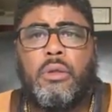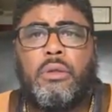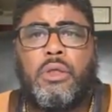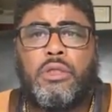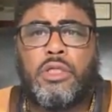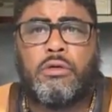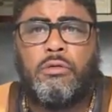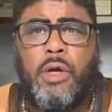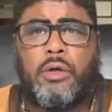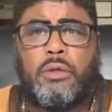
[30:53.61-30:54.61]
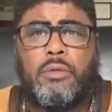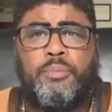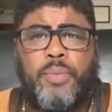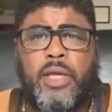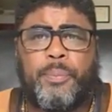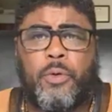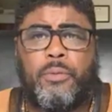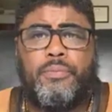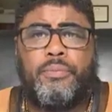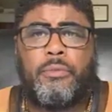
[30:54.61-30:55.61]
the disgruntled
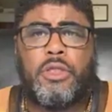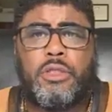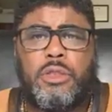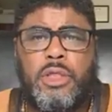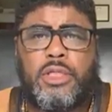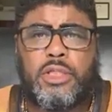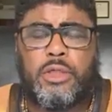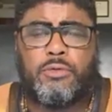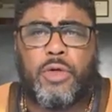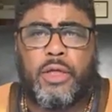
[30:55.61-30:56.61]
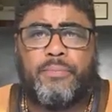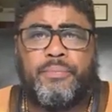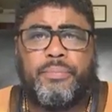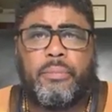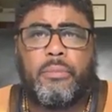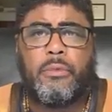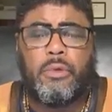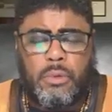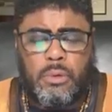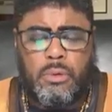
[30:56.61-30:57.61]
people, the citizenry,
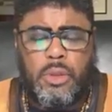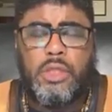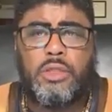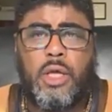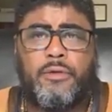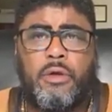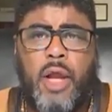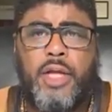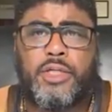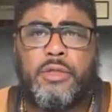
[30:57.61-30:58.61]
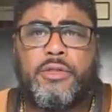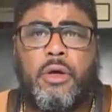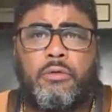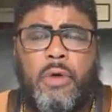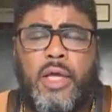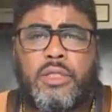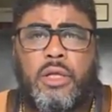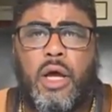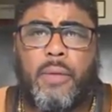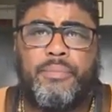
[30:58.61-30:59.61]
these other nations are
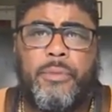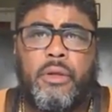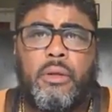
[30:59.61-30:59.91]
rising up.